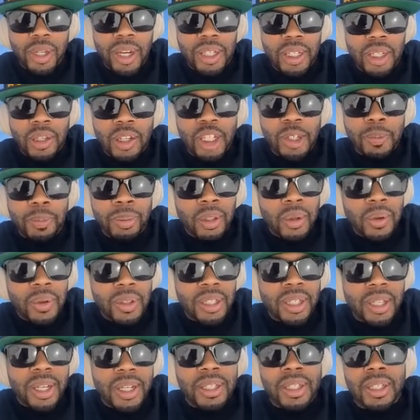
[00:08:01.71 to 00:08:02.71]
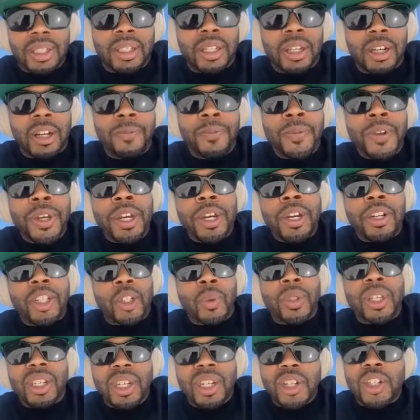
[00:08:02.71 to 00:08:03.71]
As good as blues is, it's a
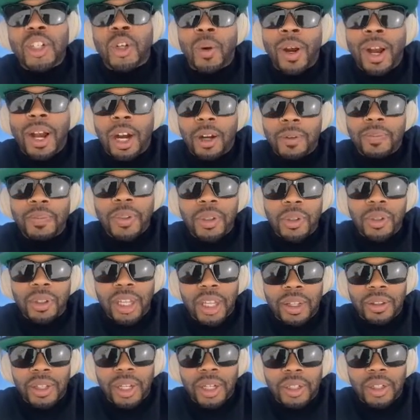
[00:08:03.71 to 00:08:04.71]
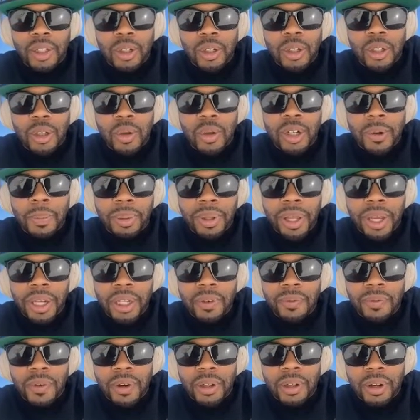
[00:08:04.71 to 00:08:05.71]
really niche crowd, that you end up
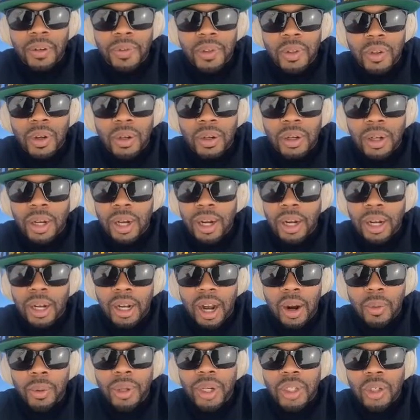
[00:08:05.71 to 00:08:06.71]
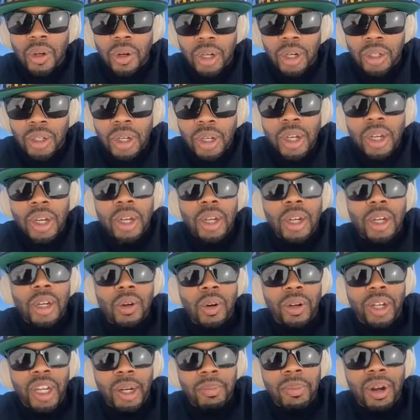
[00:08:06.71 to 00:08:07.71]
playing in front of. So I really started,
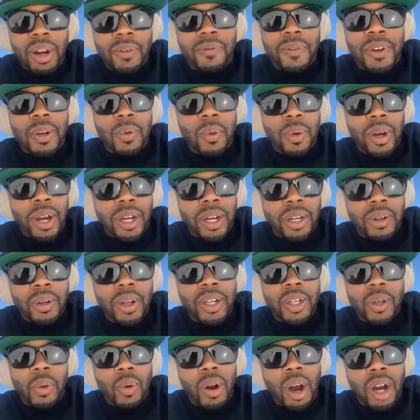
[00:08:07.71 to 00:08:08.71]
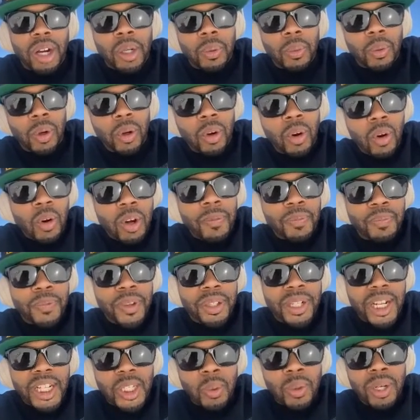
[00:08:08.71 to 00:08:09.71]
getting my feet wet in the rock and roll, and
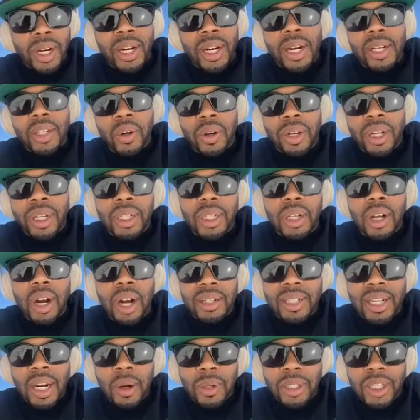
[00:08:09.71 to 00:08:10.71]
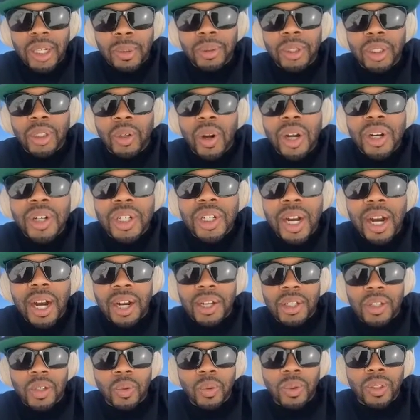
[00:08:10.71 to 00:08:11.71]
that's when I started getting in contact with some of the grunge
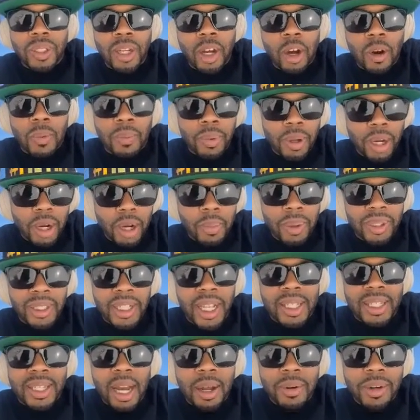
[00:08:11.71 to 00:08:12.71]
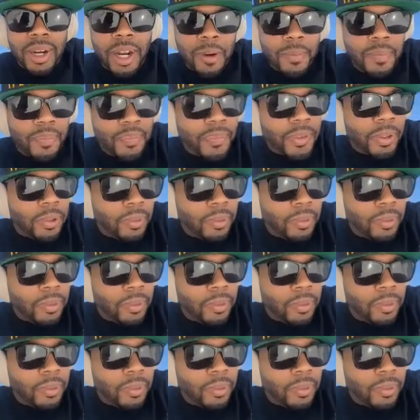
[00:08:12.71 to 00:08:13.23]
guys who really helped bring that sound out.